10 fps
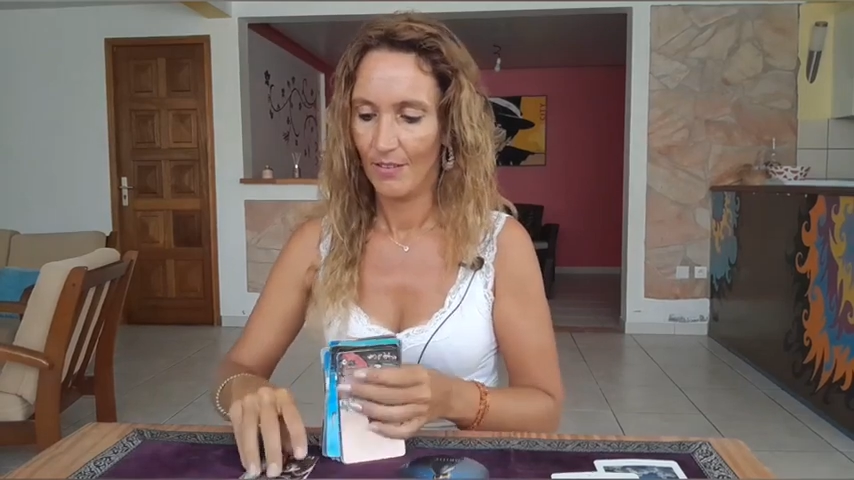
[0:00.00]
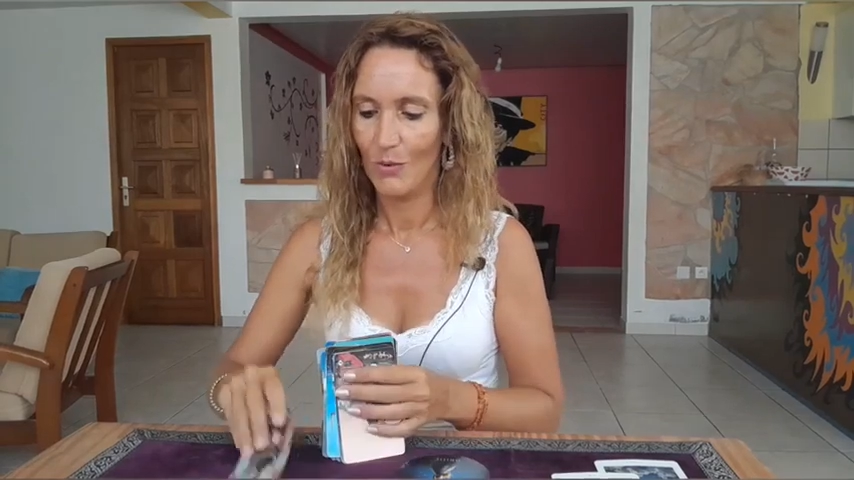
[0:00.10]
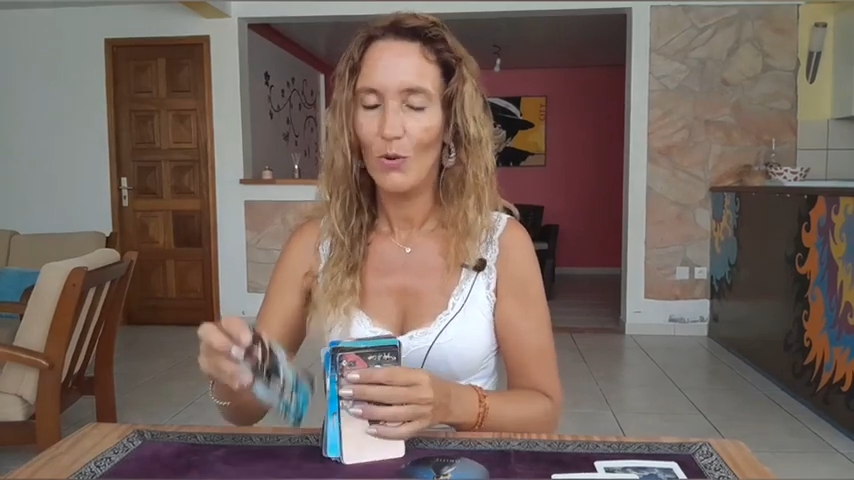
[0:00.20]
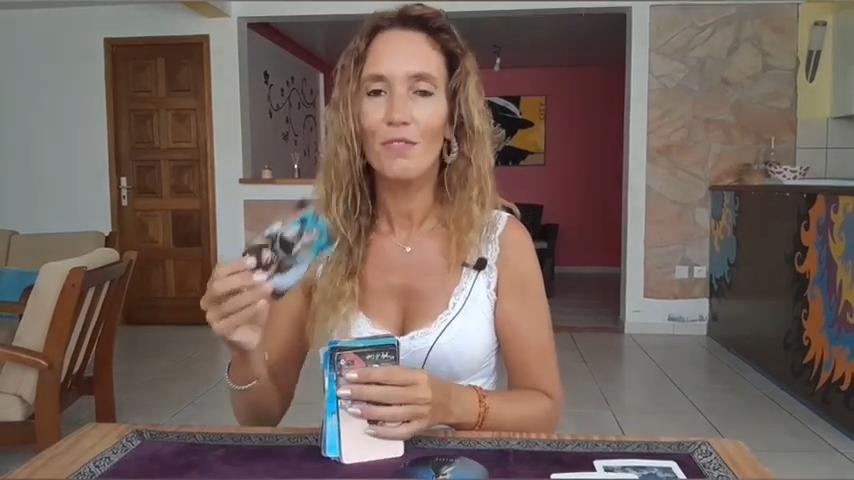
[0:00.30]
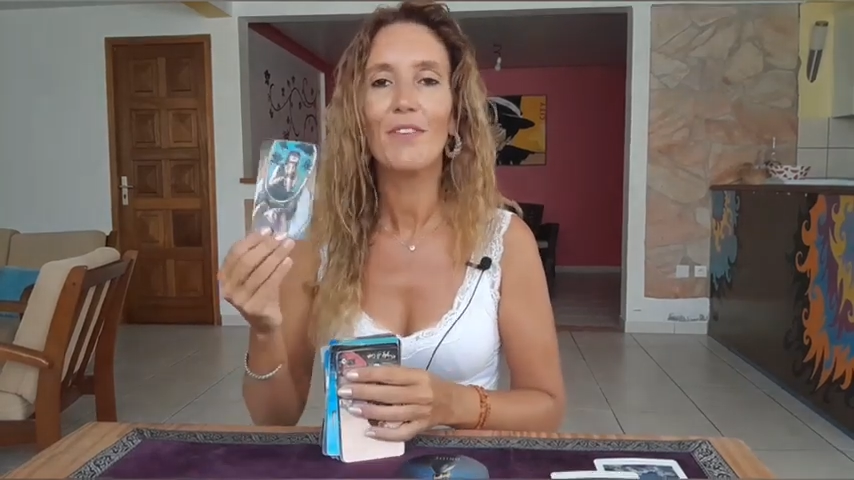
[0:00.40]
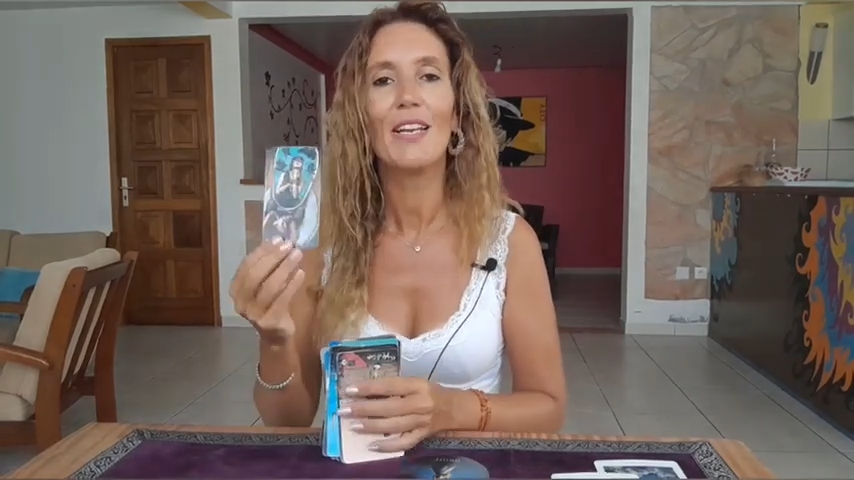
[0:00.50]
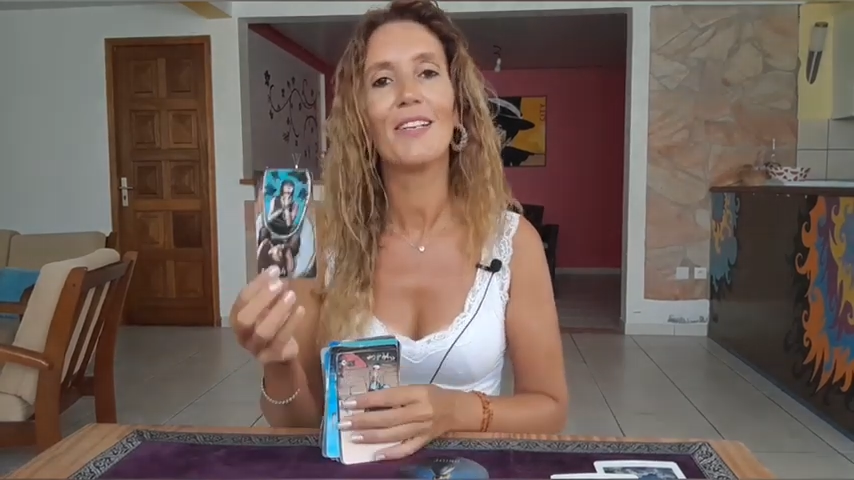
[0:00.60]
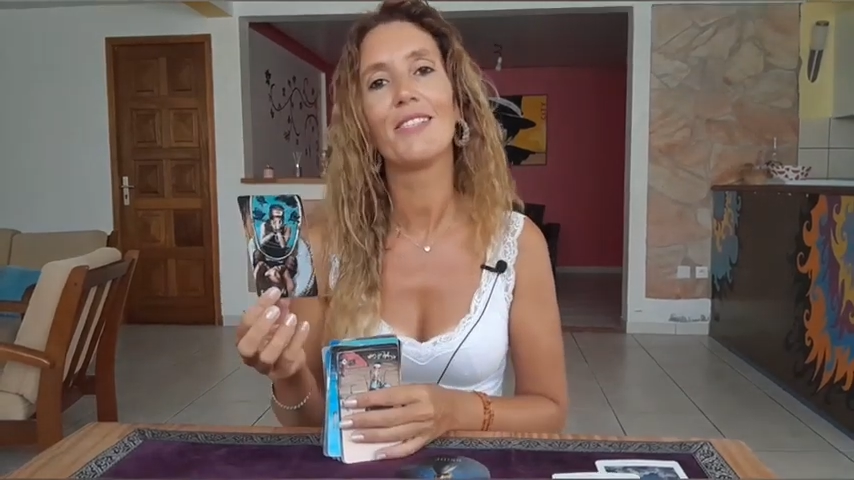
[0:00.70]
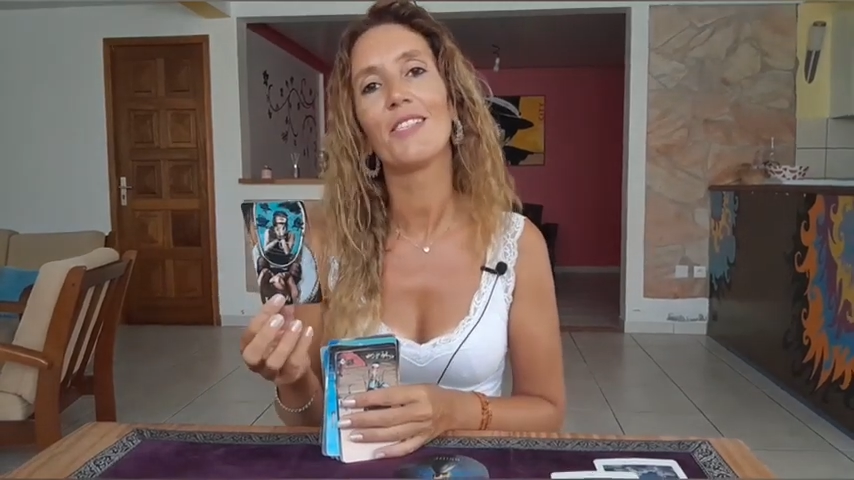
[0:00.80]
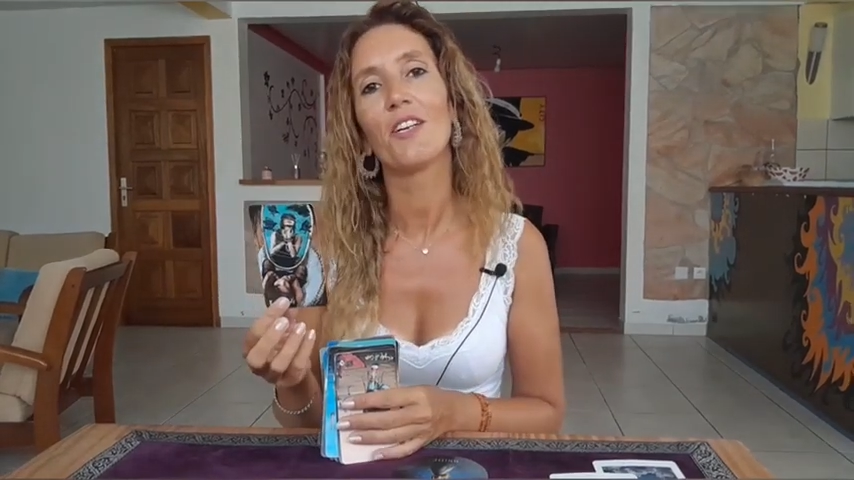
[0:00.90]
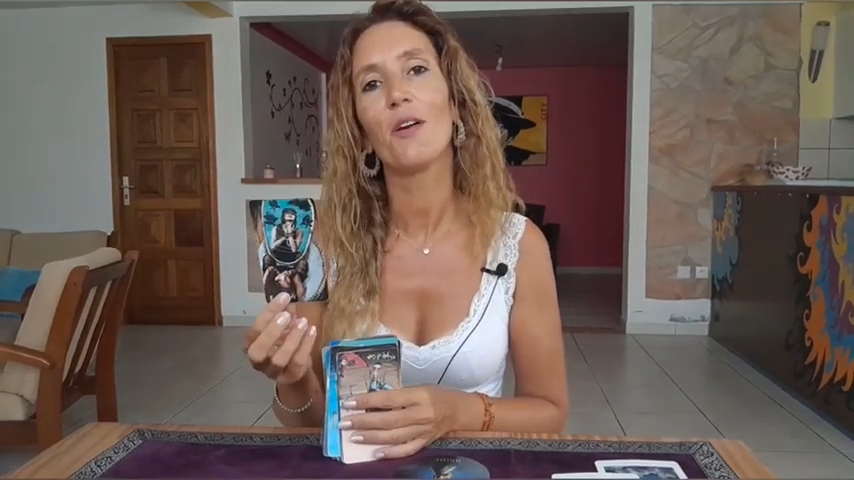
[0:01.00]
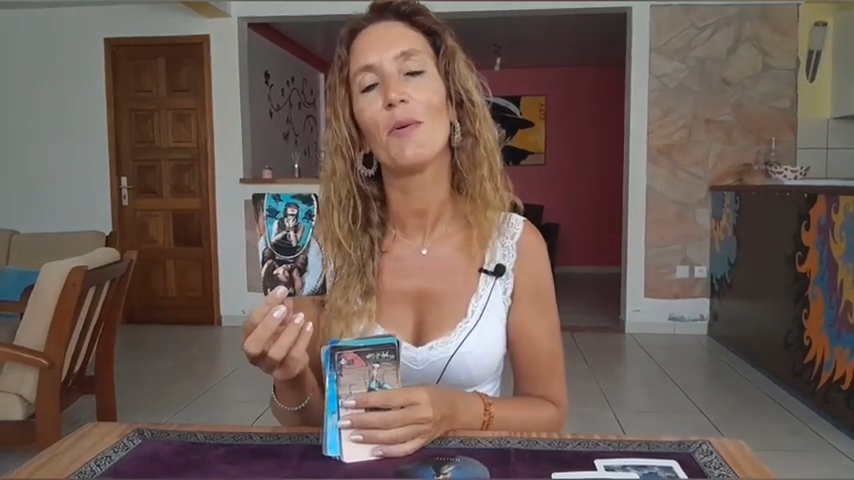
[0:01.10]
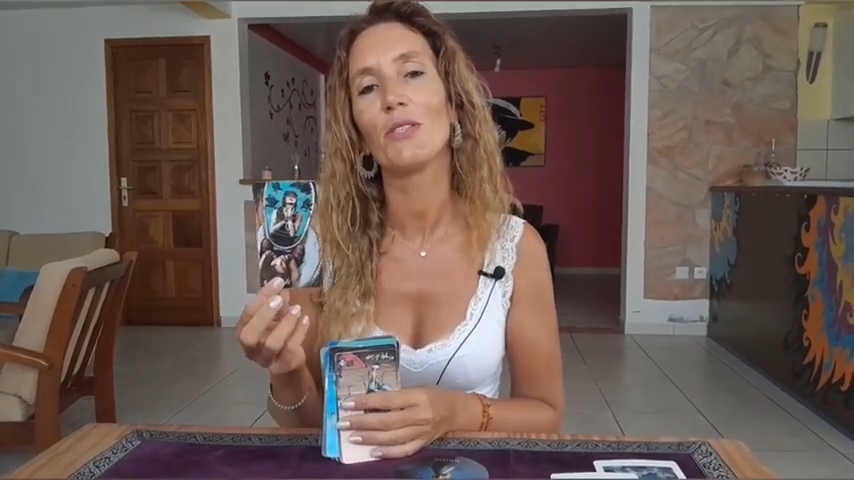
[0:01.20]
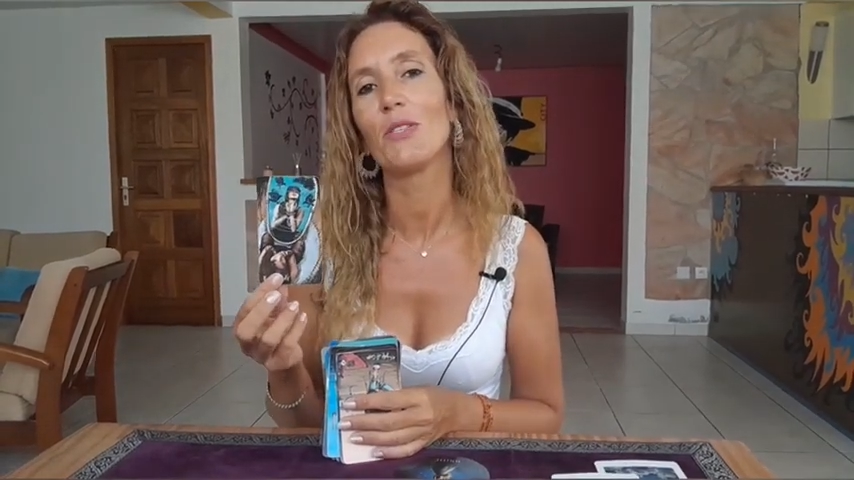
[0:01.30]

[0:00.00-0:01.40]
You are feeling stuck about a